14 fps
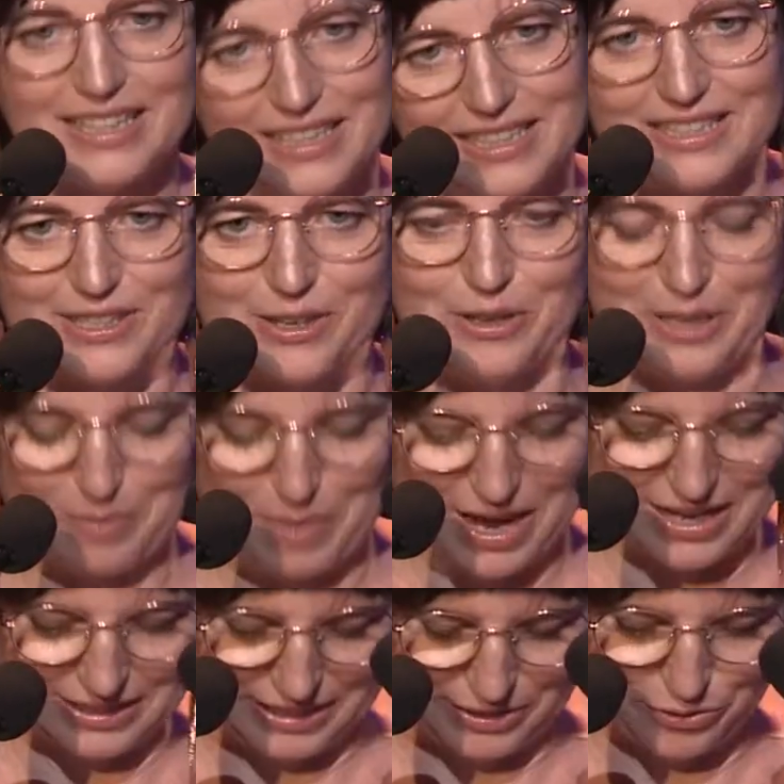It's only
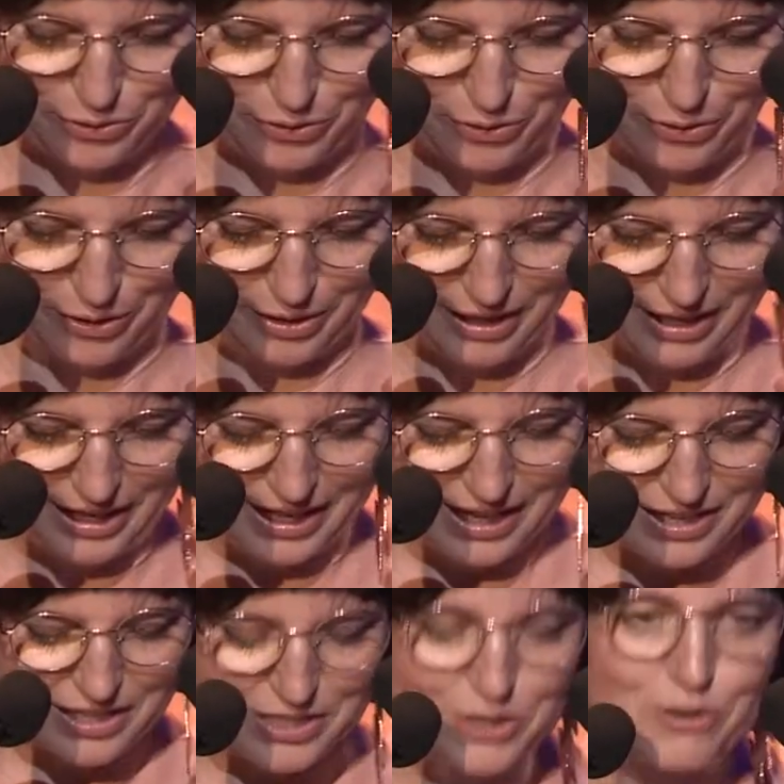partly true.
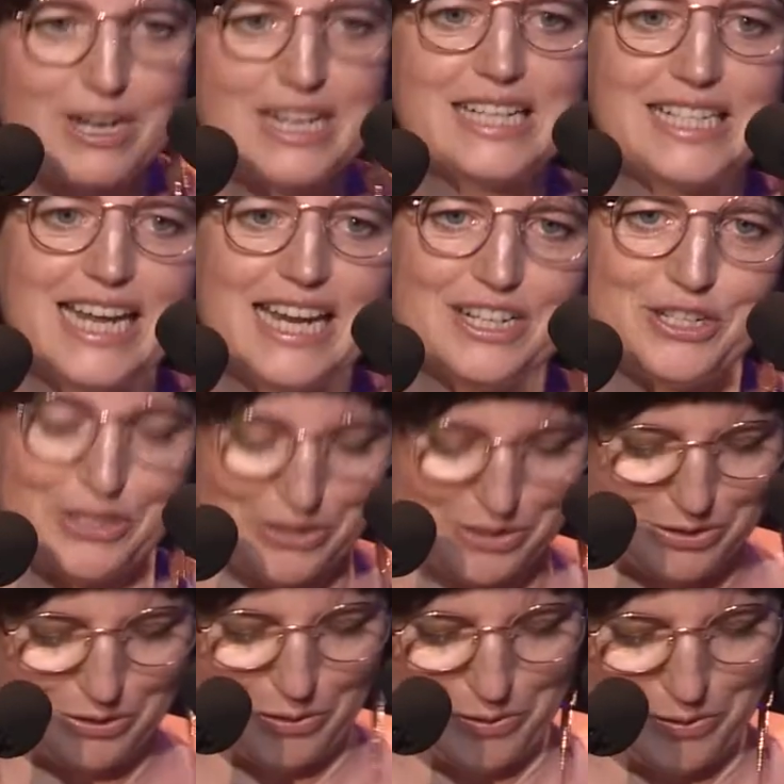The street attention
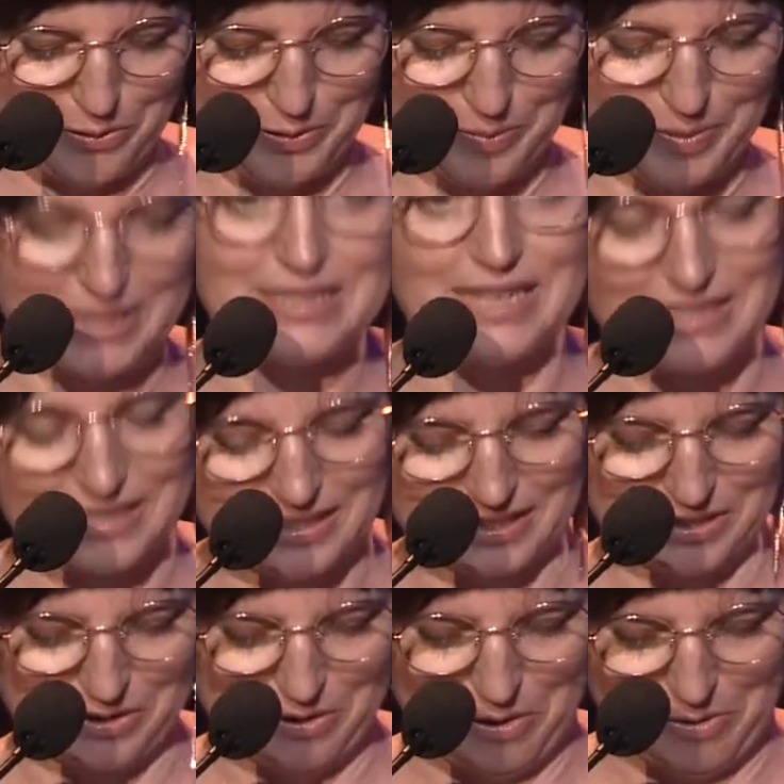slows, but it doesn't
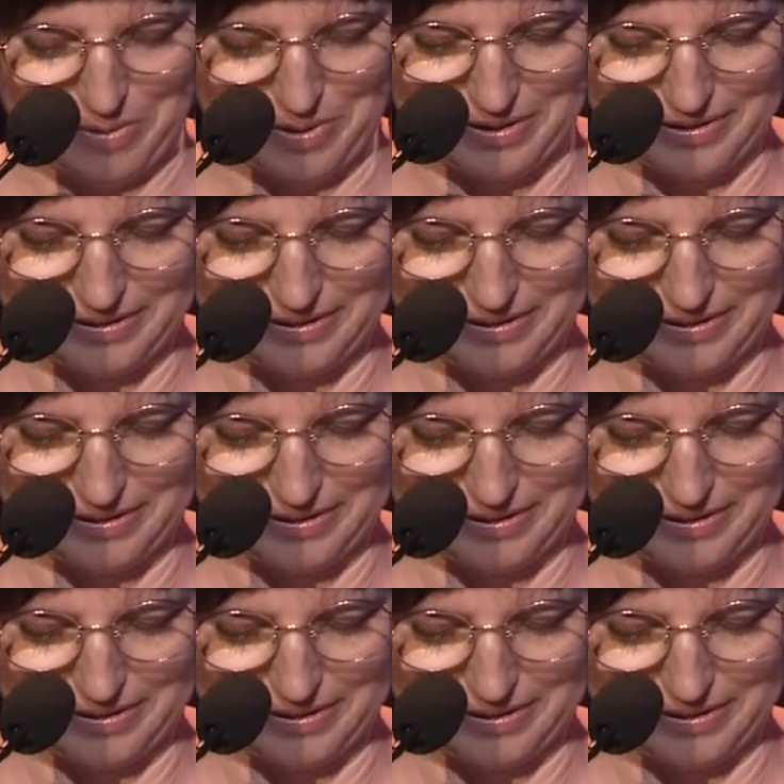stop.